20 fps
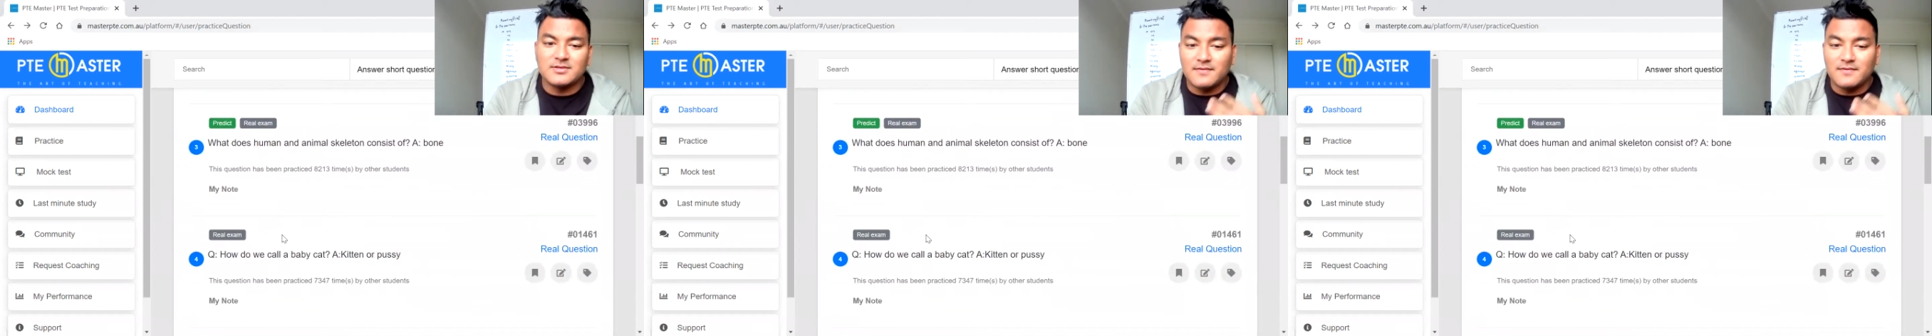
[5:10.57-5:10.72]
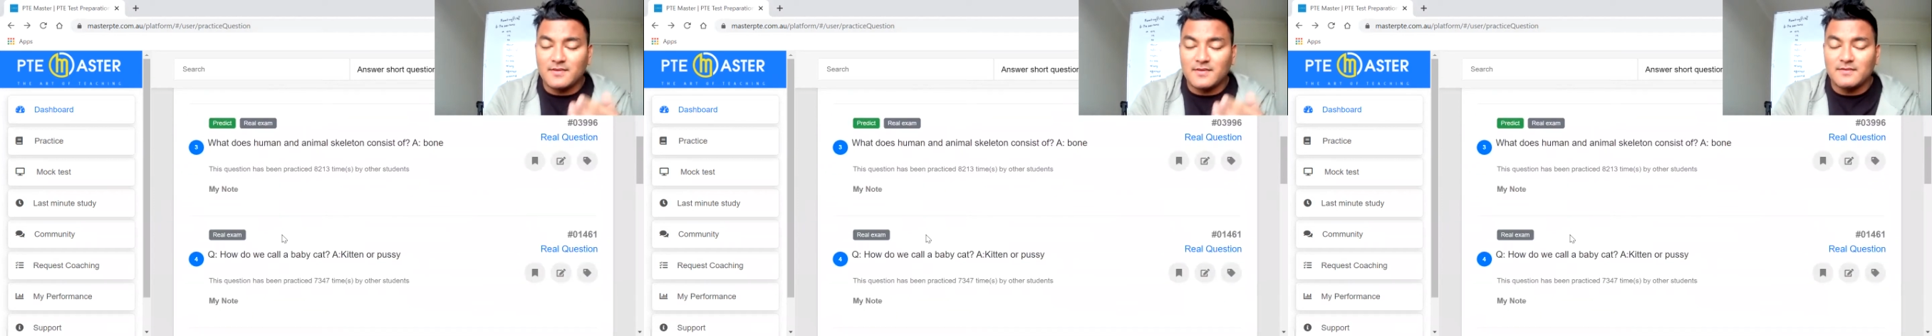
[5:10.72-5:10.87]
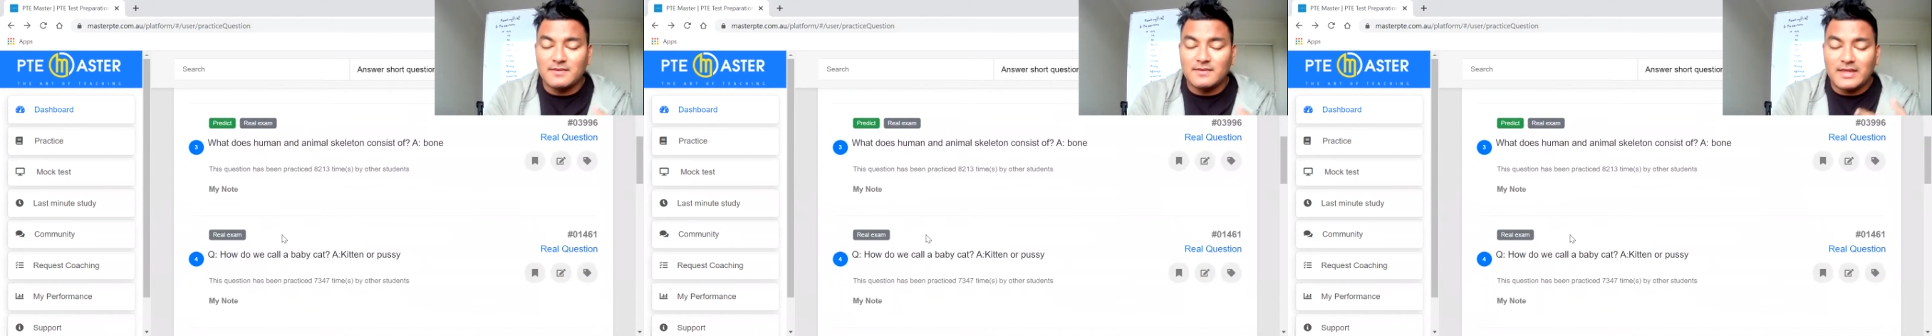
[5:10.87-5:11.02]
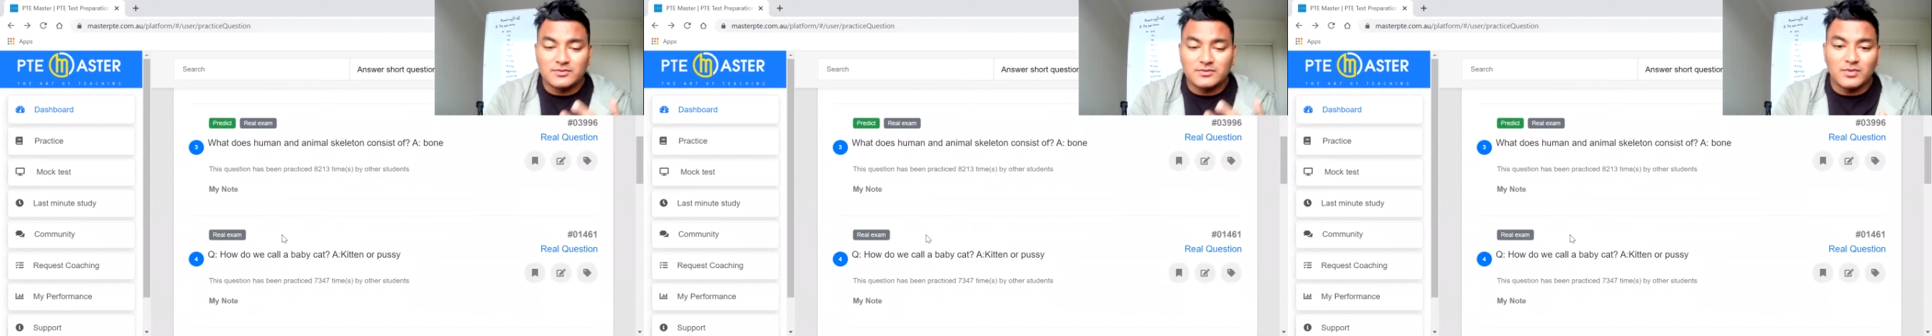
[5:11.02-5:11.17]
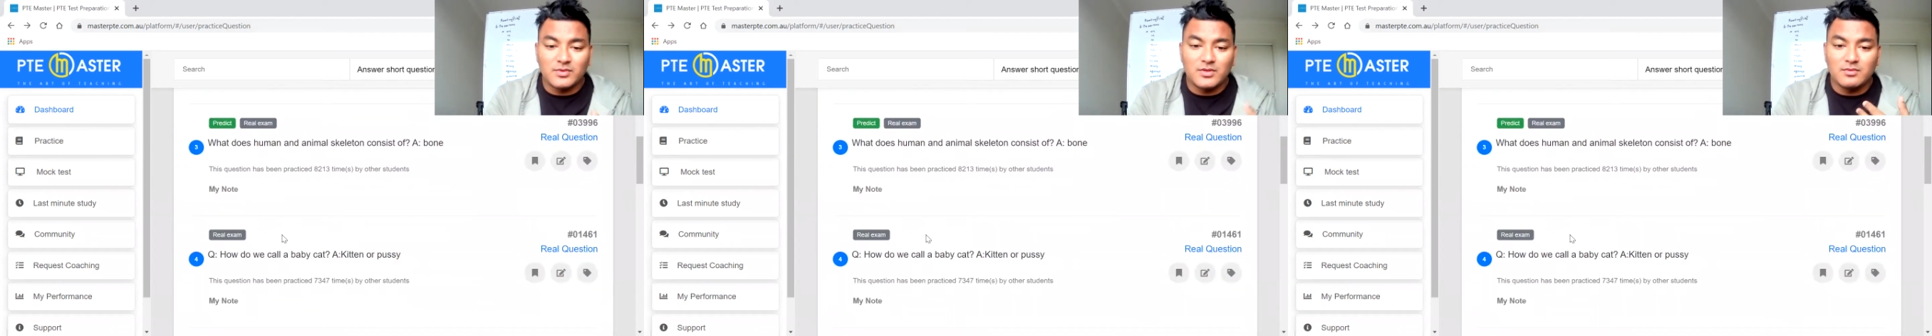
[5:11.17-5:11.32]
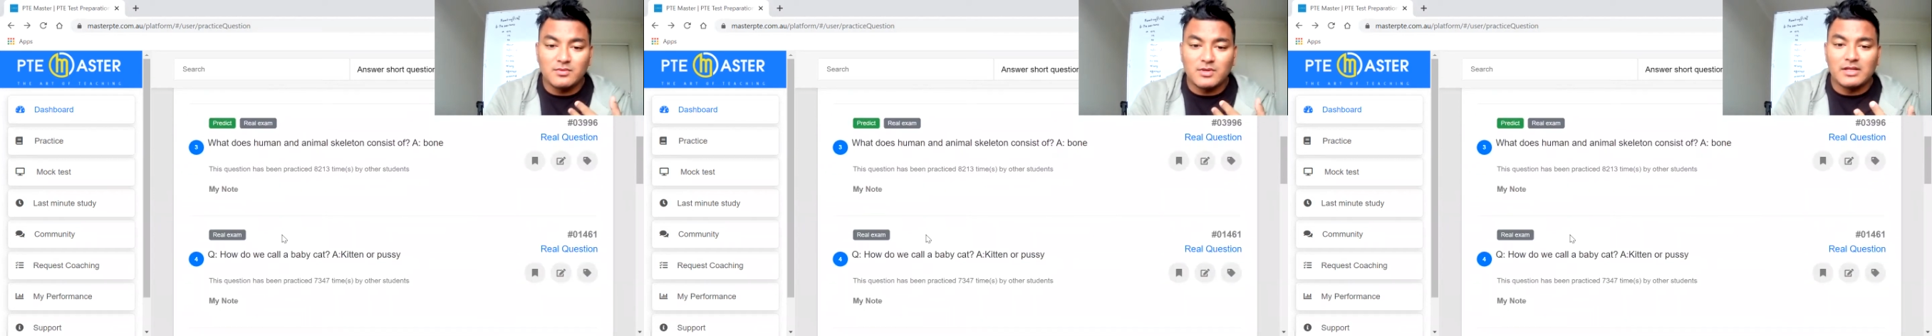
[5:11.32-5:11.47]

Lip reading: and then that way you